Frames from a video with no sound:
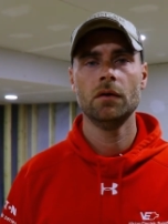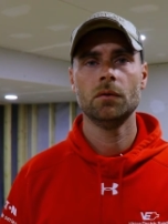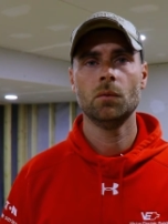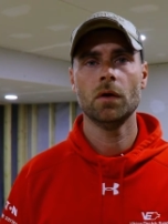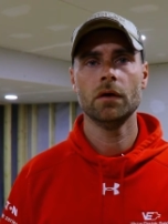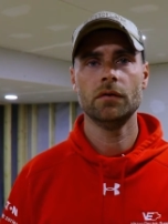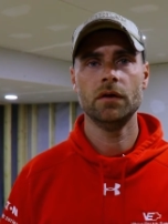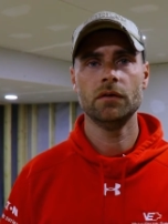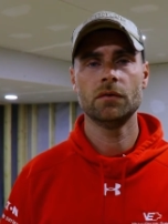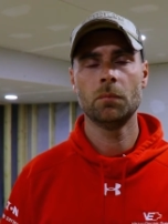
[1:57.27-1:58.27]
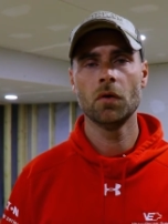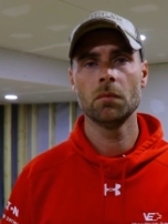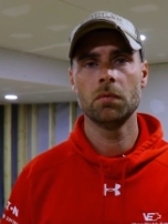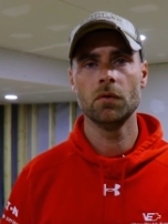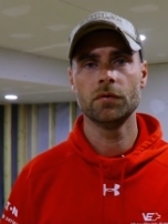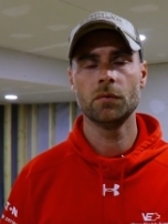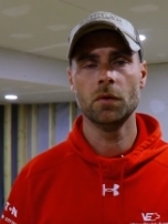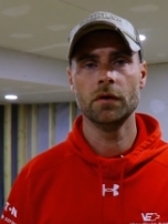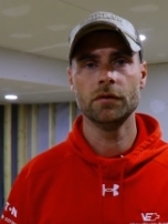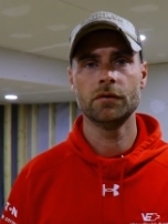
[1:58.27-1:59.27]
where the support post
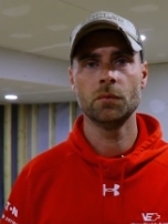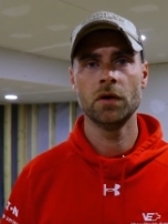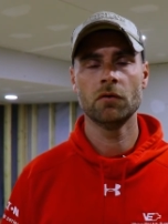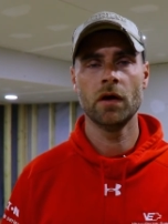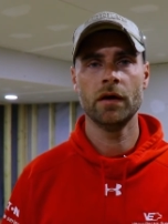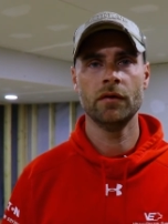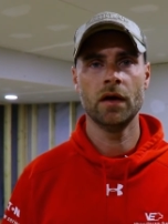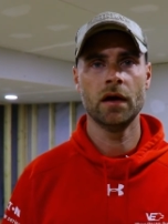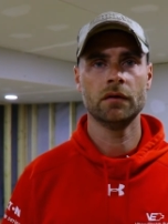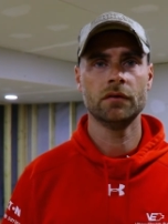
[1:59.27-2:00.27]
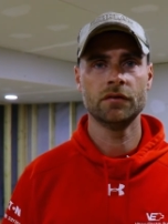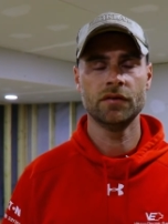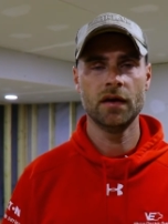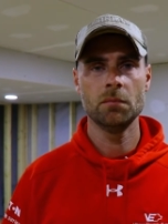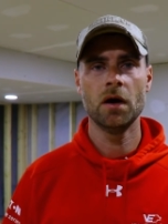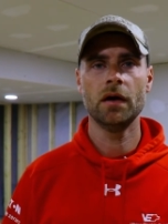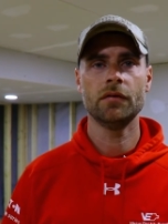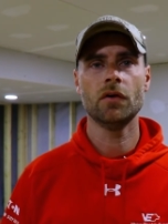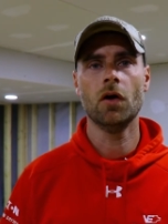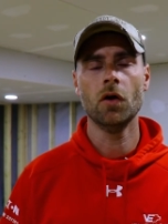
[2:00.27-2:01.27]
was, we ran that the same height
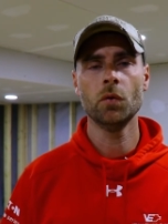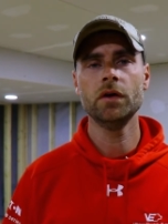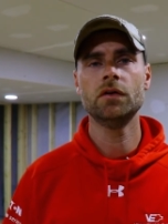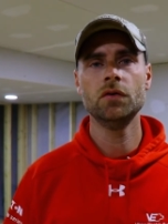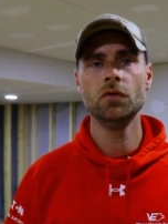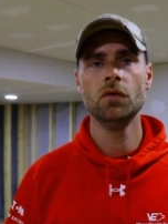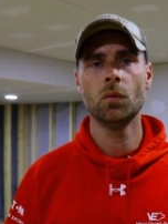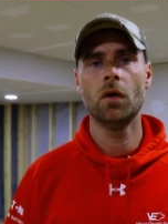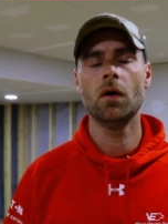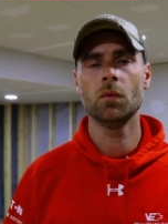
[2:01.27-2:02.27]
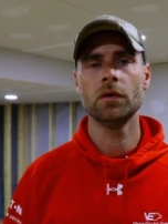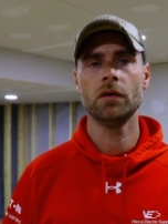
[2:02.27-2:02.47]
all the way to the wall where the